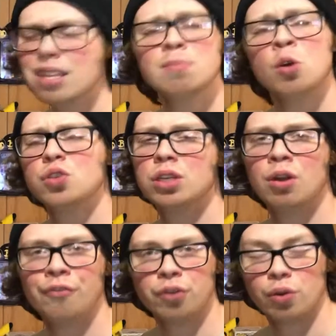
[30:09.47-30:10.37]
is mostly
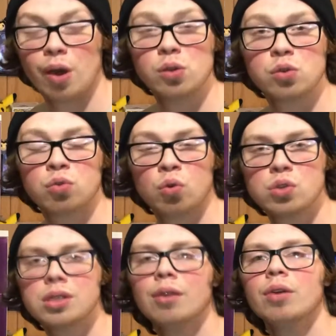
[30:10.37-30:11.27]
known for their Elder Scrolls
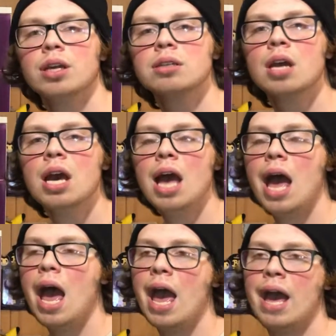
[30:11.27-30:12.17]
series
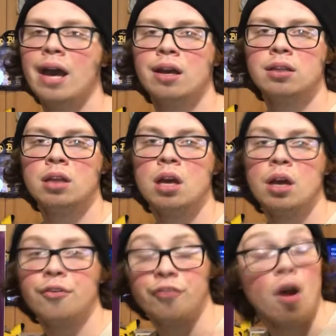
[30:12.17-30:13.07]
and
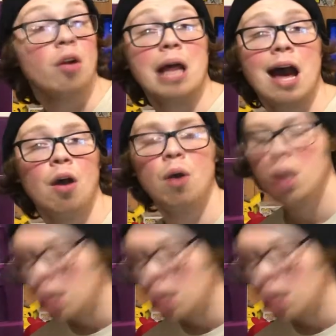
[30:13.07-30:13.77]
Fallout,